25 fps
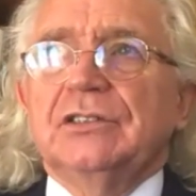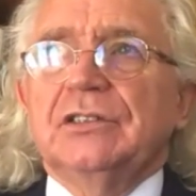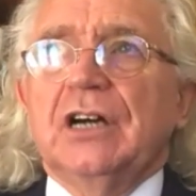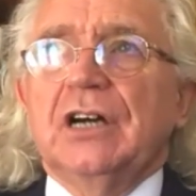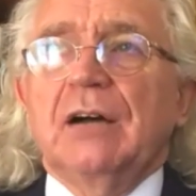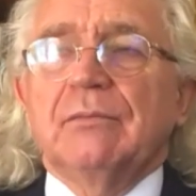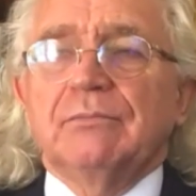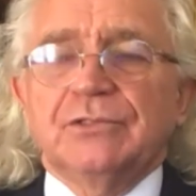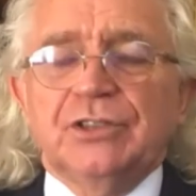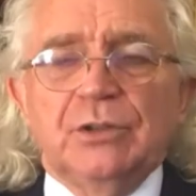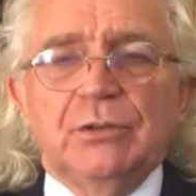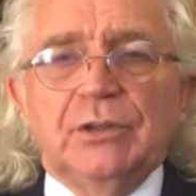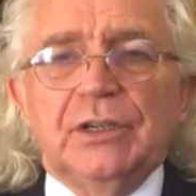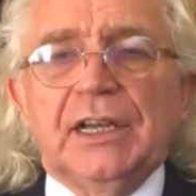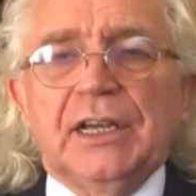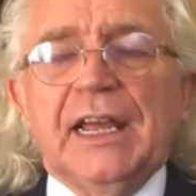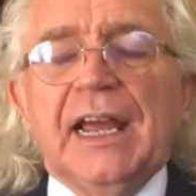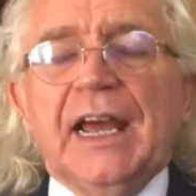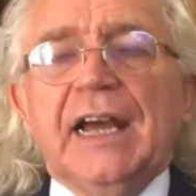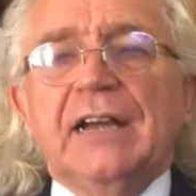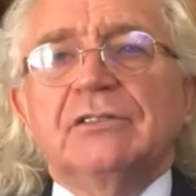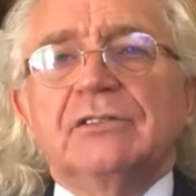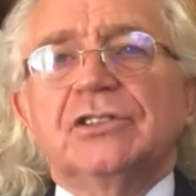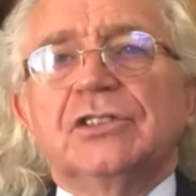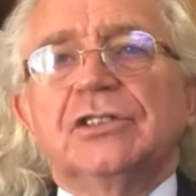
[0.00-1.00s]
up to an
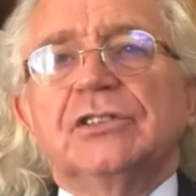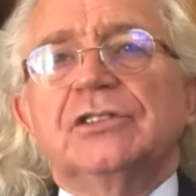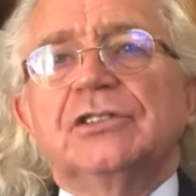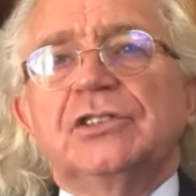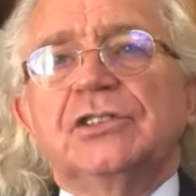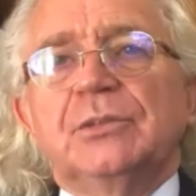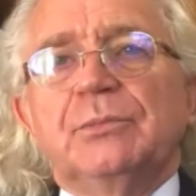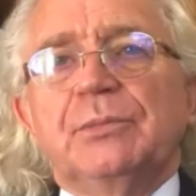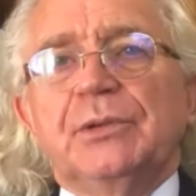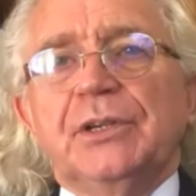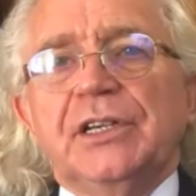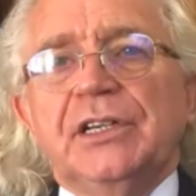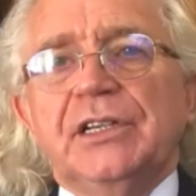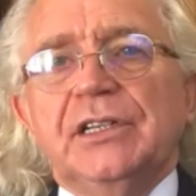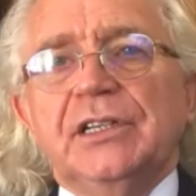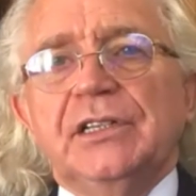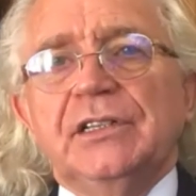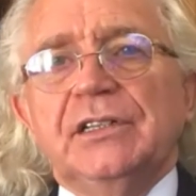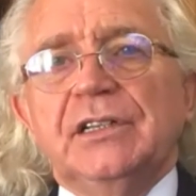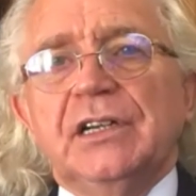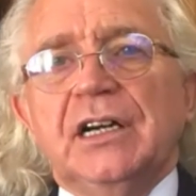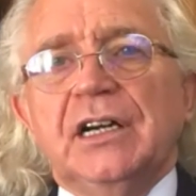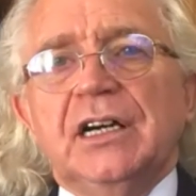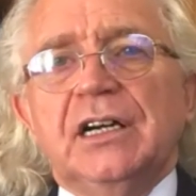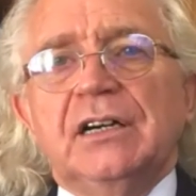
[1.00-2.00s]
accountant to
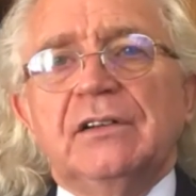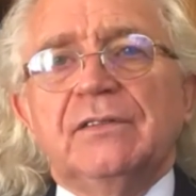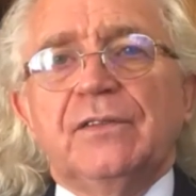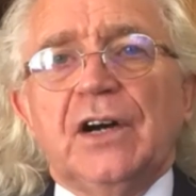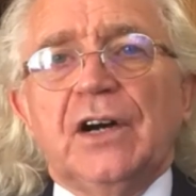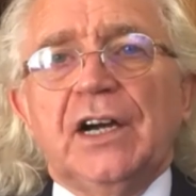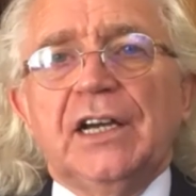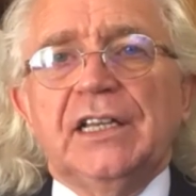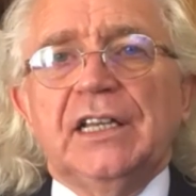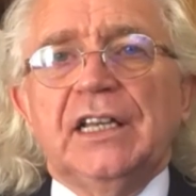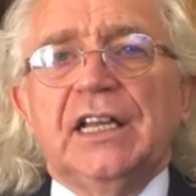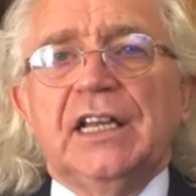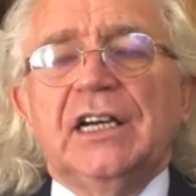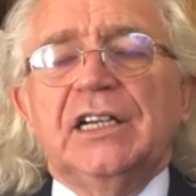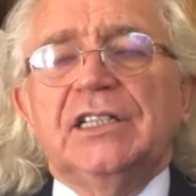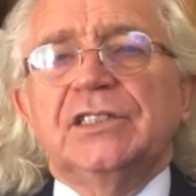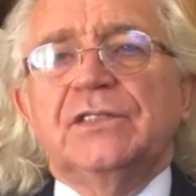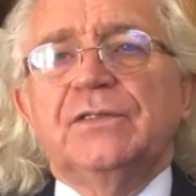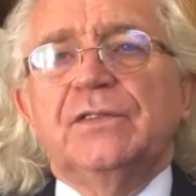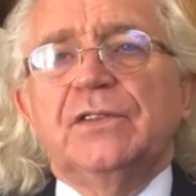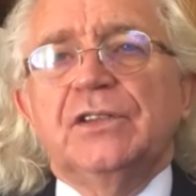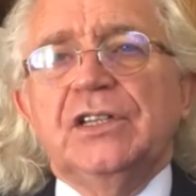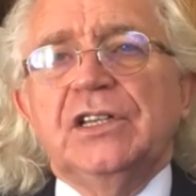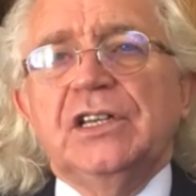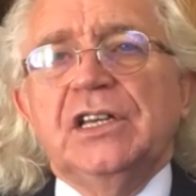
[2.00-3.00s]
be
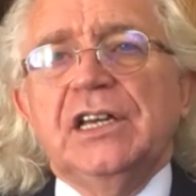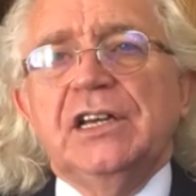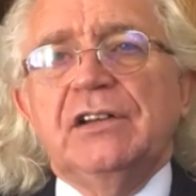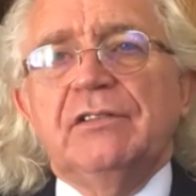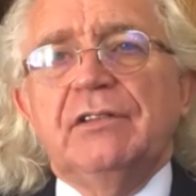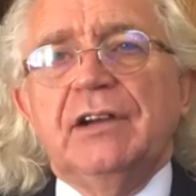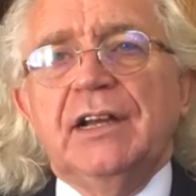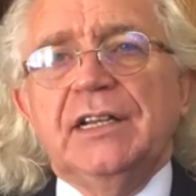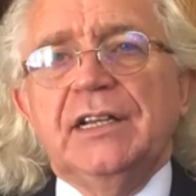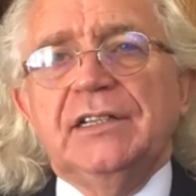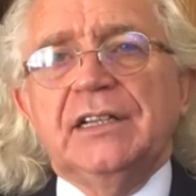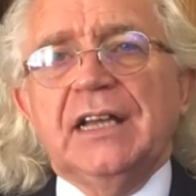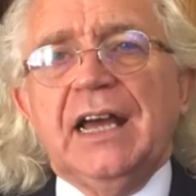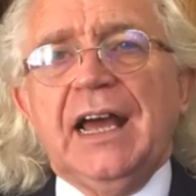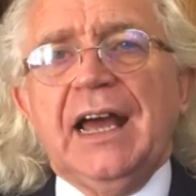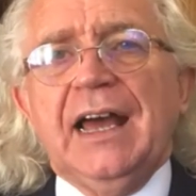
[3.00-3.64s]
finalised for the year end,